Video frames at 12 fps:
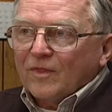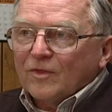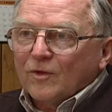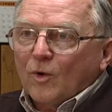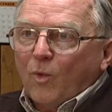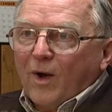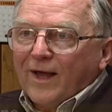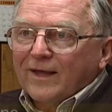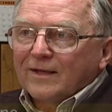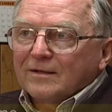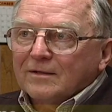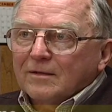The
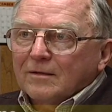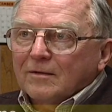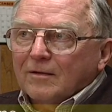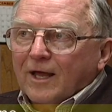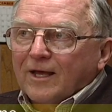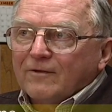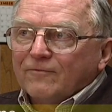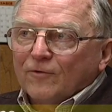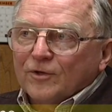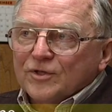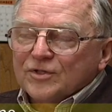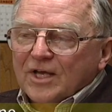quiet life
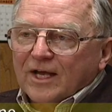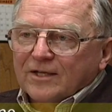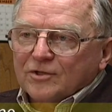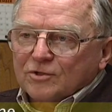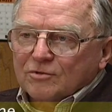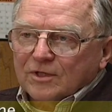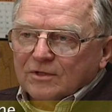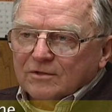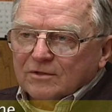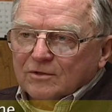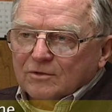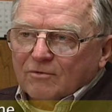on the side streets
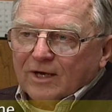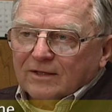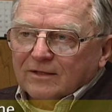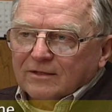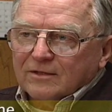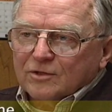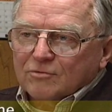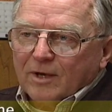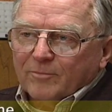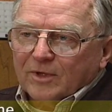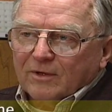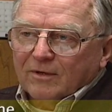is greatly
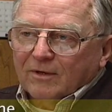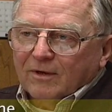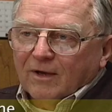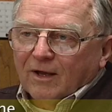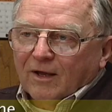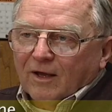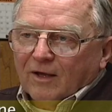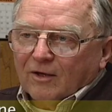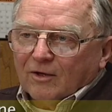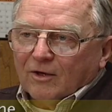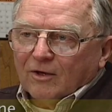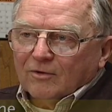disrupted.
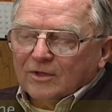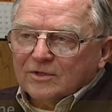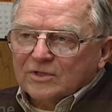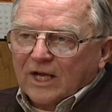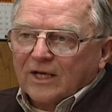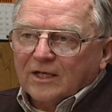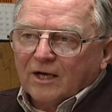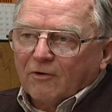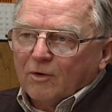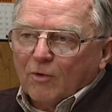You know, the secondary